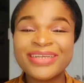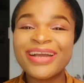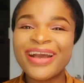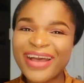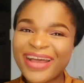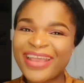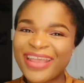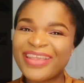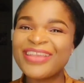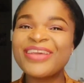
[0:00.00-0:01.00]

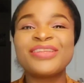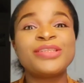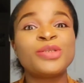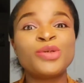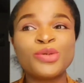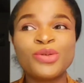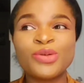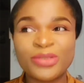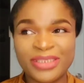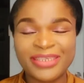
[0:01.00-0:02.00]
Hi, did you
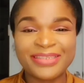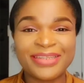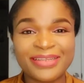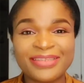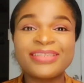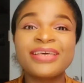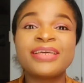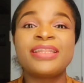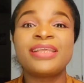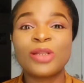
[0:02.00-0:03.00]
notice that
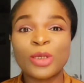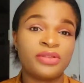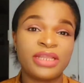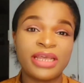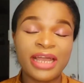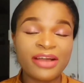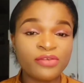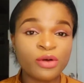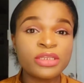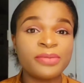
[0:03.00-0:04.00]
the cloth that I have
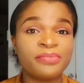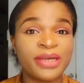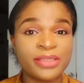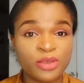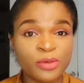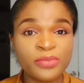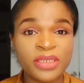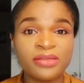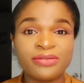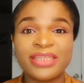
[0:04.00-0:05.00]
on in my
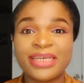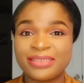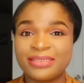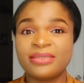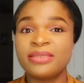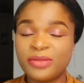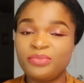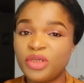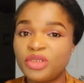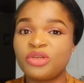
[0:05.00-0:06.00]
thumbnail, that's the
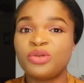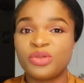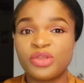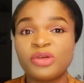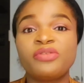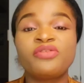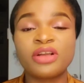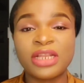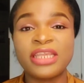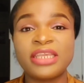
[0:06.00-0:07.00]
picture you saw before
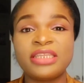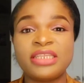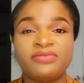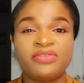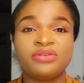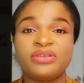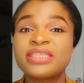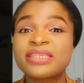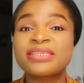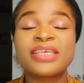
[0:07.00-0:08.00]
clicking this video,
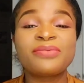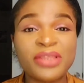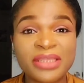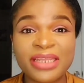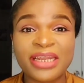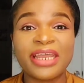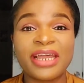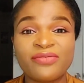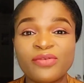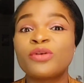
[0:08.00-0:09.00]
is the same thing that I
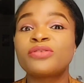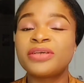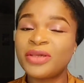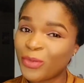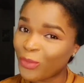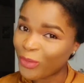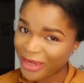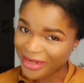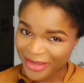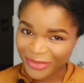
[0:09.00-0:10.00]
have on
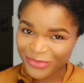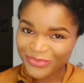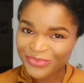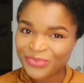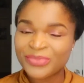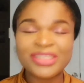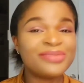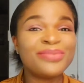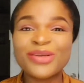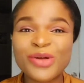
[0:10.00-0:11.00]
right now? The
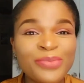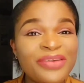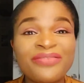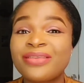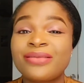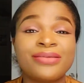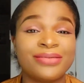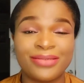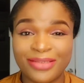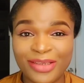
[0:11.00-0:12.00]
makeup, everything is
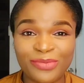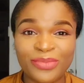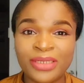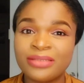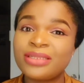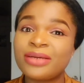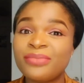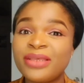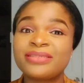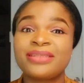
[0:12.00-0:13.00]
the same. That
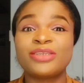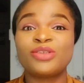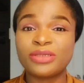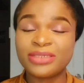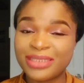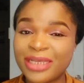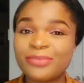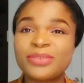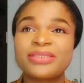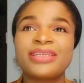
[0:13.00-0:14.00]
means that I just
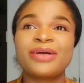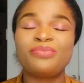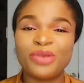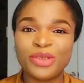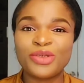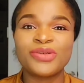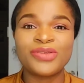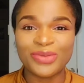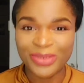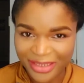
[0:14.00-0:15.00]
snapped that picture
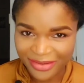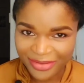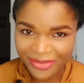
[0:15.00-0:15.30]
today